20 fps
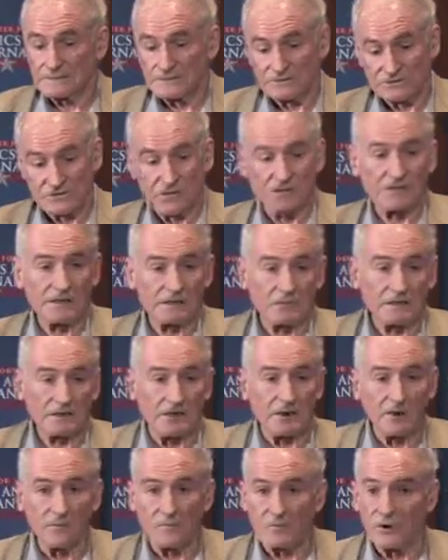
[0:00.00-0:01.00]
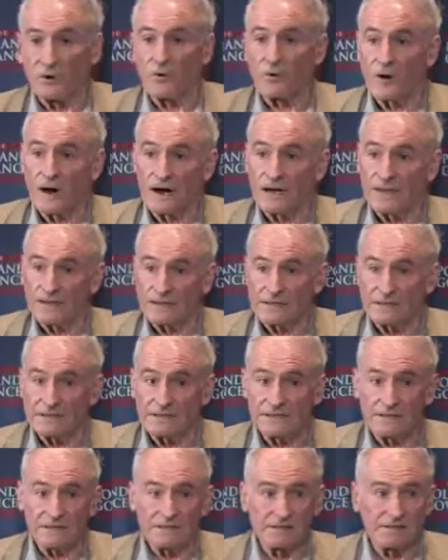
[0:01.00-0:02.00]
Certainly, we know Bill White
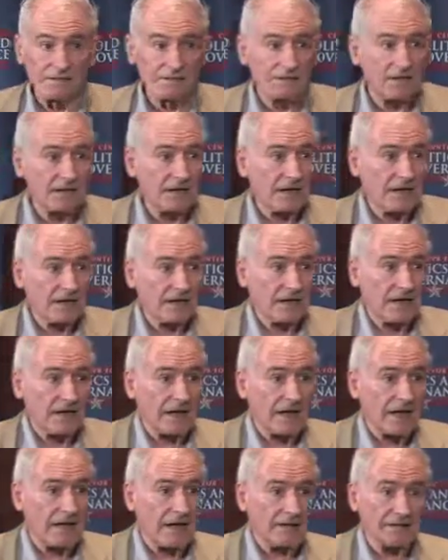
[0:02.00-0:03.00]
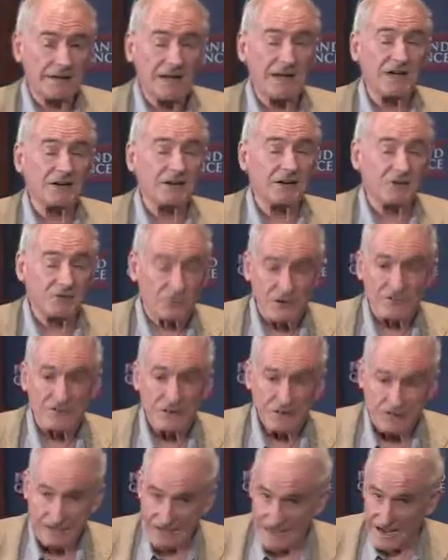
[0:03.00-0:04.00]
is a
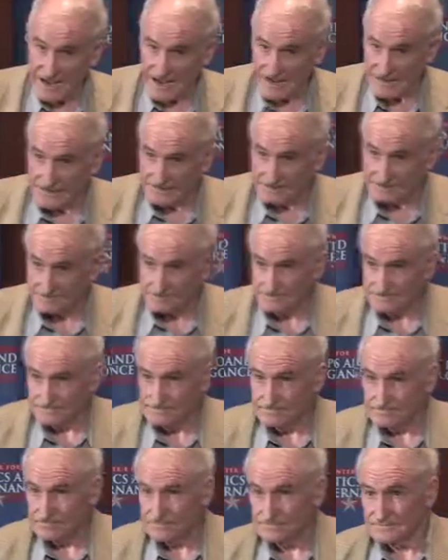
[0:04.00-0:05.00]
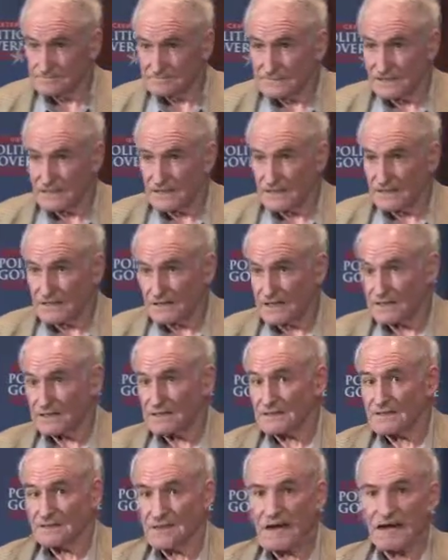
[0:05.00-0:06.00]
data-driven guy.
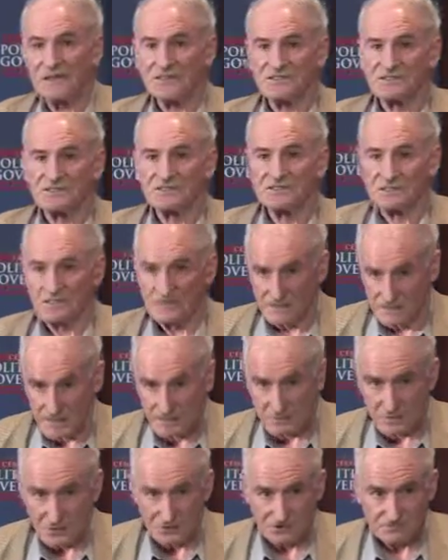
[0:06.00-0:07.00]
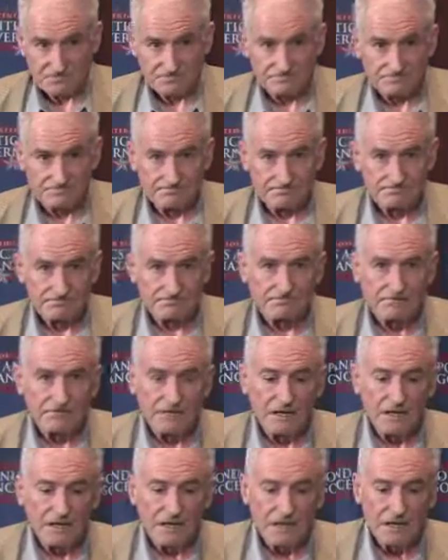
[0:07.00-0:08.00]
He likes numbers.
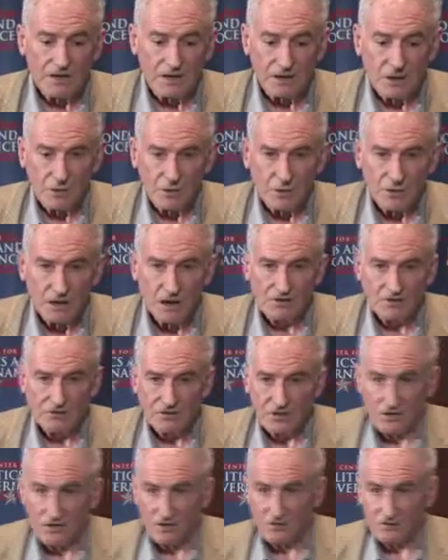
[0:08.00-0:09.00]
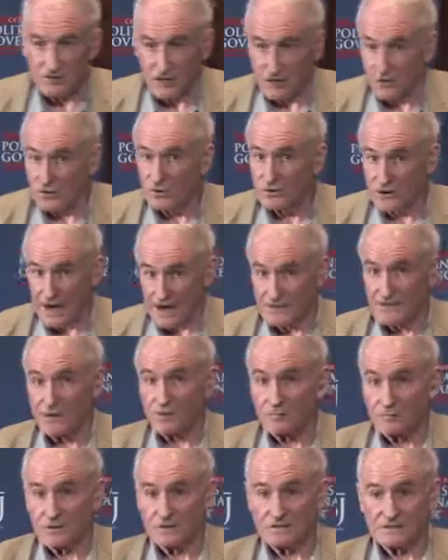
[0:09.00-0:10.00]
We also know, I
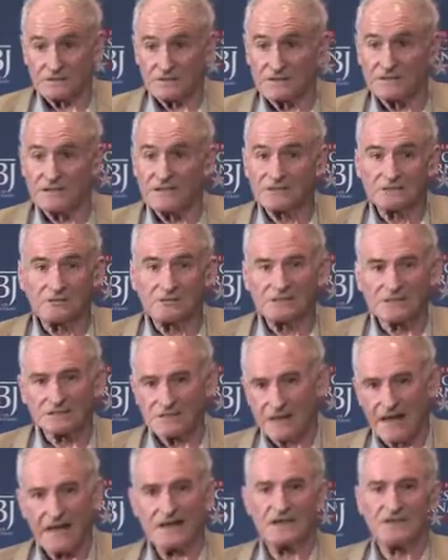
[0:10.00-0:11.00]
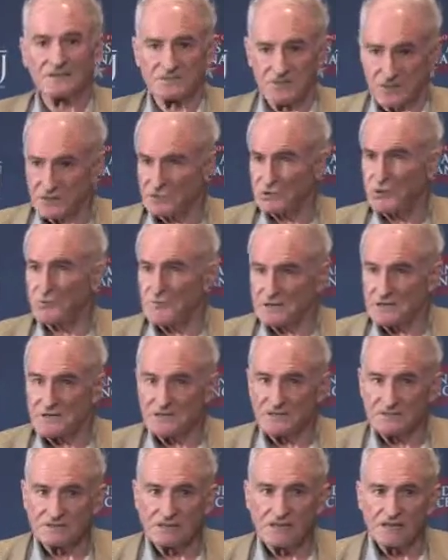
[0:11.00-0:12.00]
know personally, he's one of the tightest
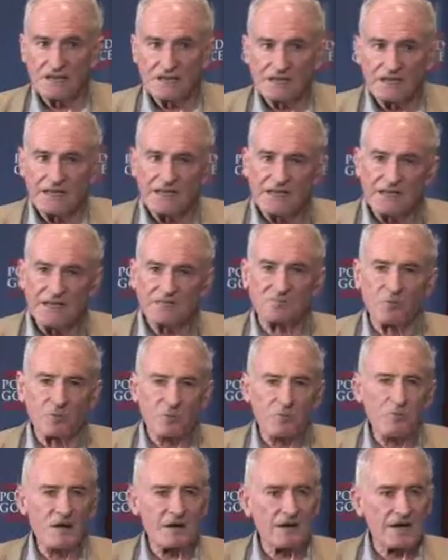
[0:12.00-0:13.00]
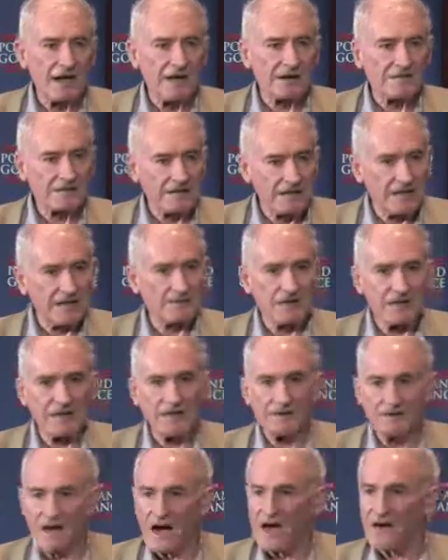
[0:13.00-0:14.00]
SOBs. He gets more money out of a
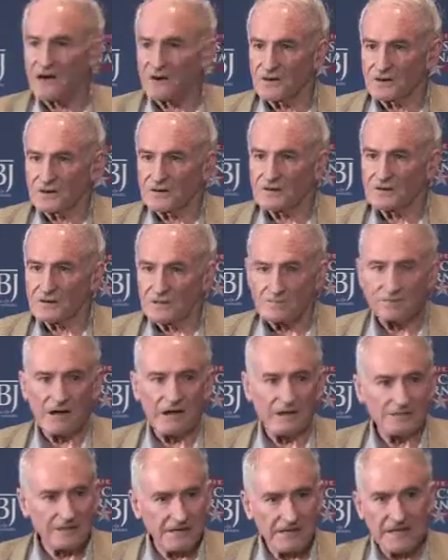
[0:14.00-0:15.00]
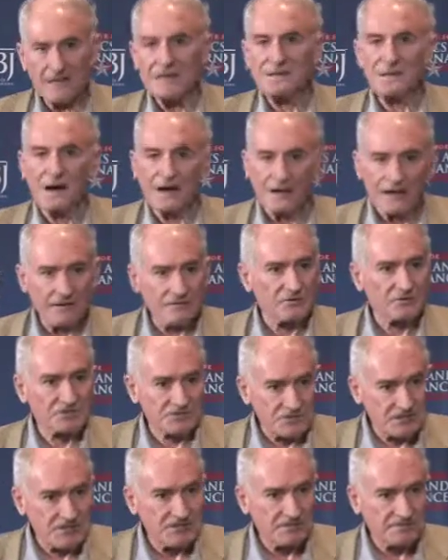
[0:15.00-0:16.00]
campaign dollar impact than anybody I've ever
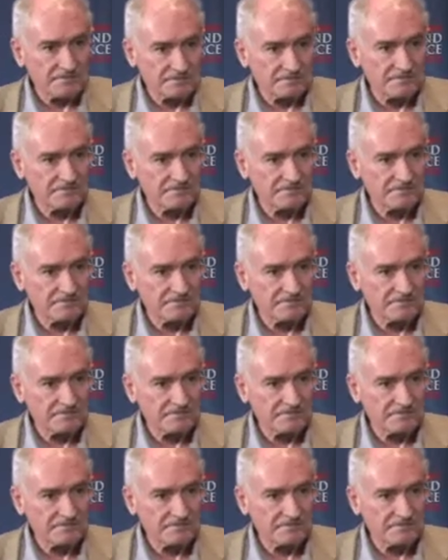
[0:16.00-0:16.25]
seen.